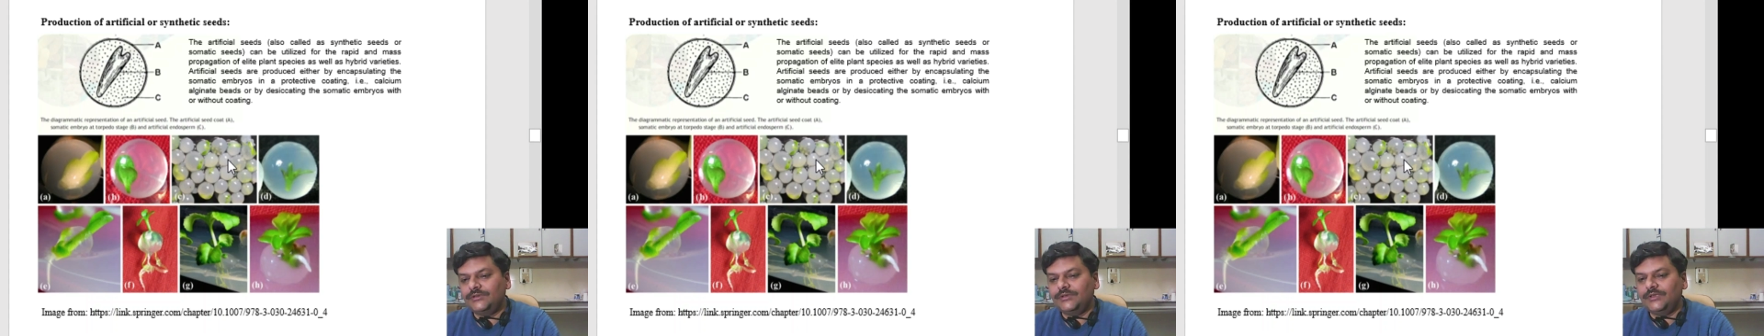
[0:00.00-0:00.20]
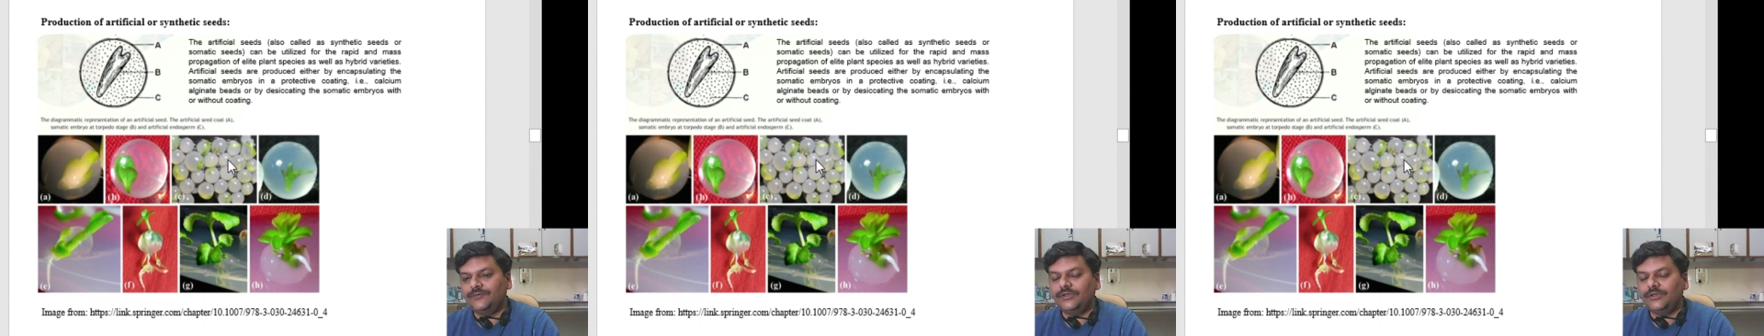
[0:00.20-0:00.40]

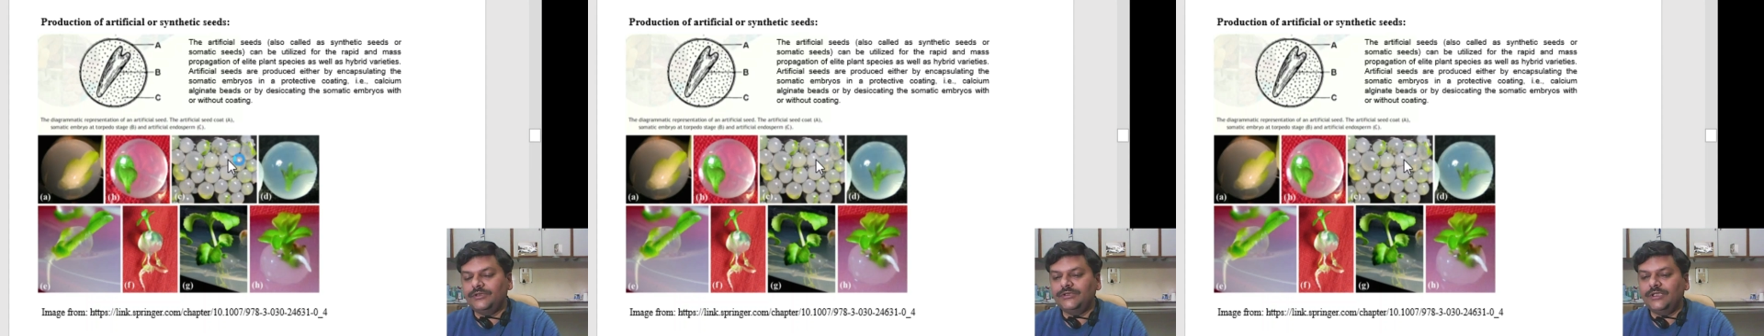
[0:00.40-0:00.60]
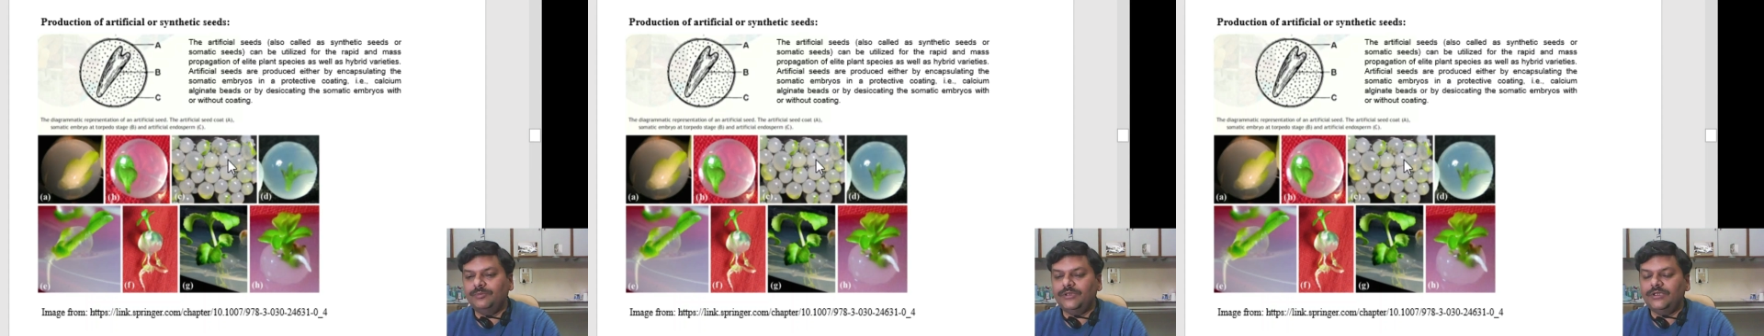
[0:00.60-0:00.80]
Say for
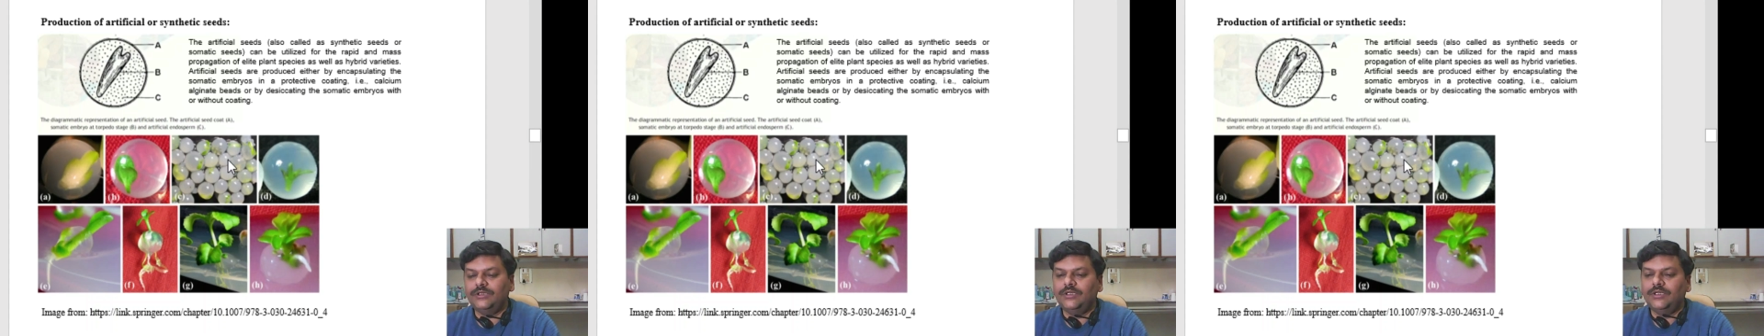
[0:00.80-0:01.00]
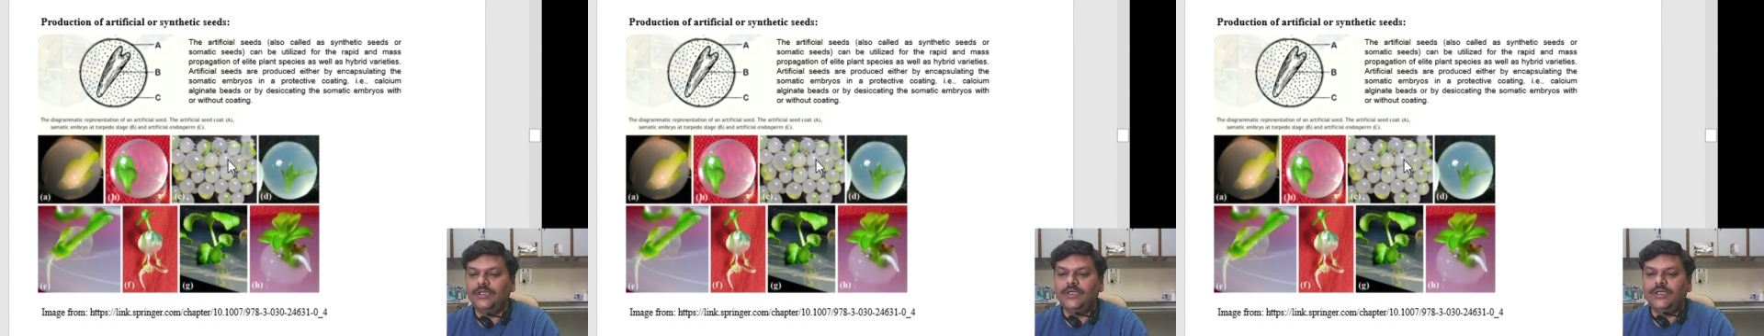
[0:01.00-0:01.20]
example,
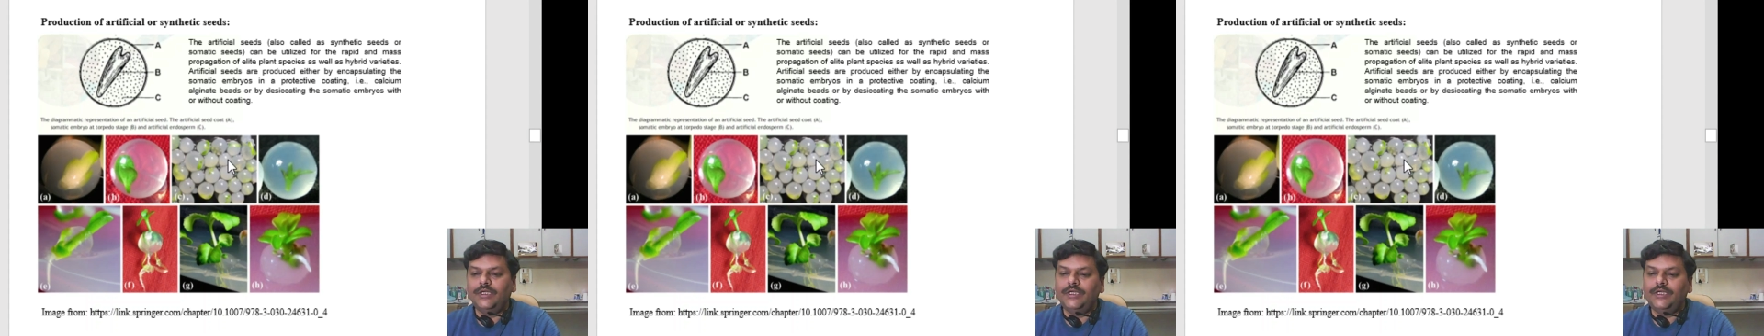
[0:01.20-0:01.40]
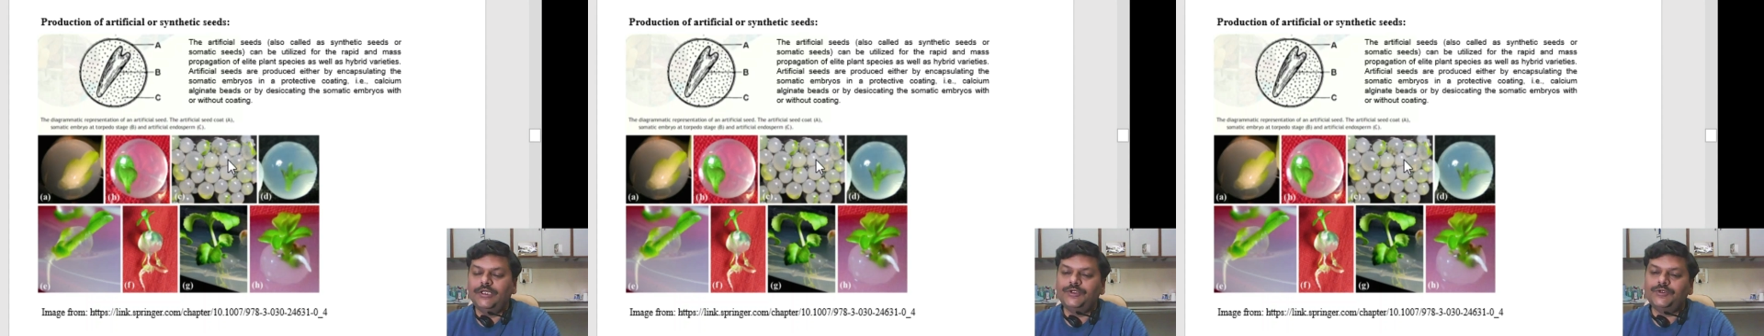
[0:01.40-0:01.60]

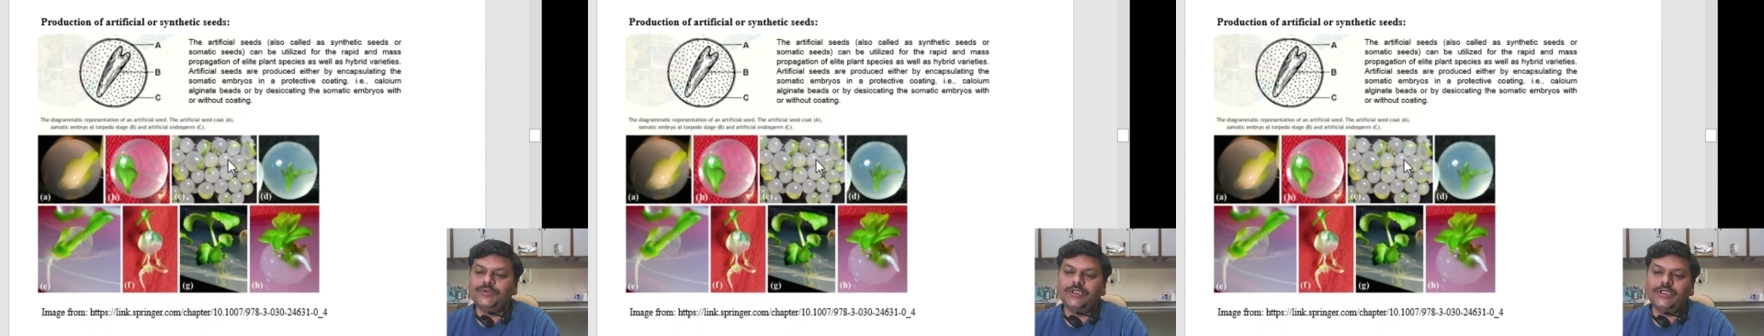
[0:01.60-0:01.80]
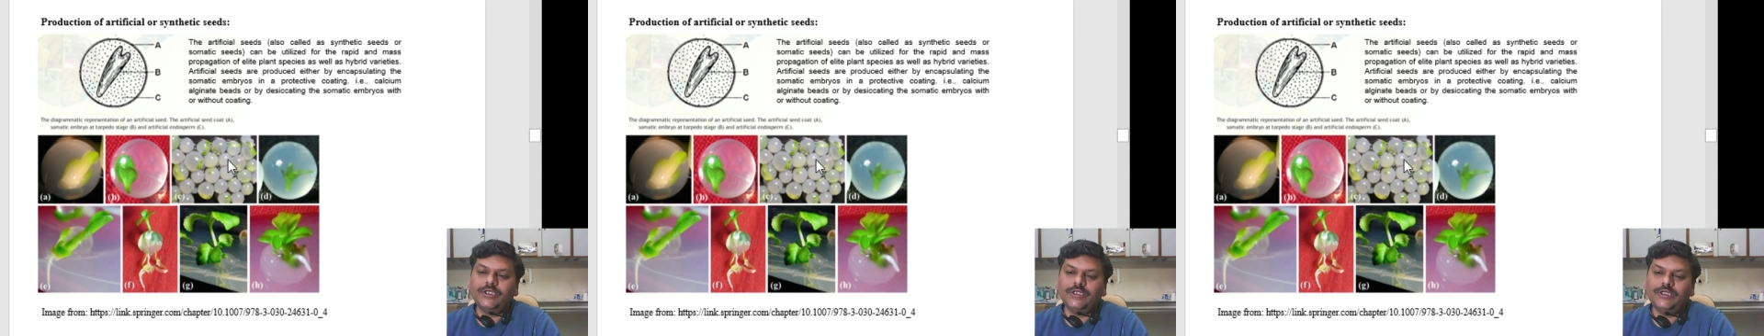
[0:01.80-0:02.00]
Indian
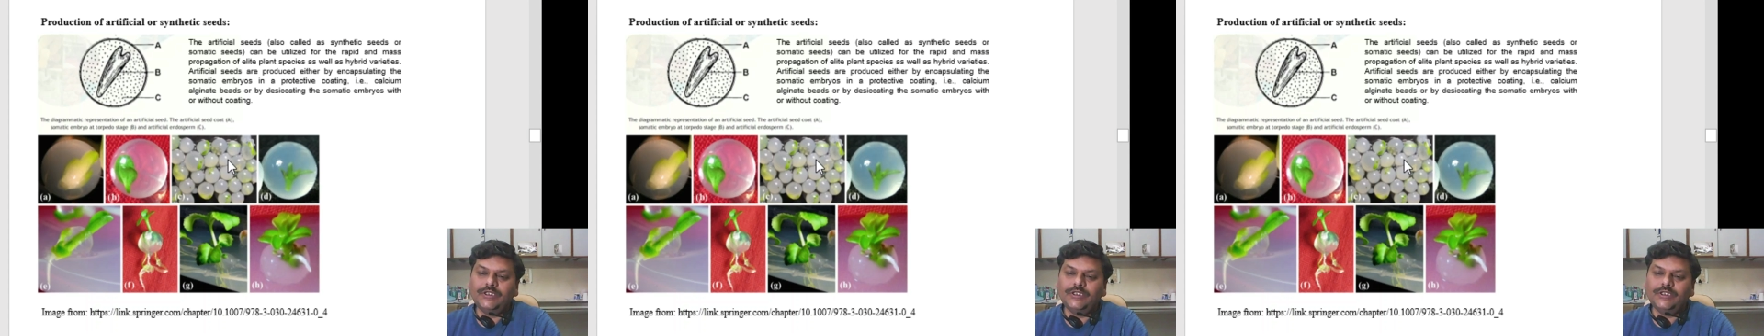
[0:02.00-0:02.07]
Sugarcane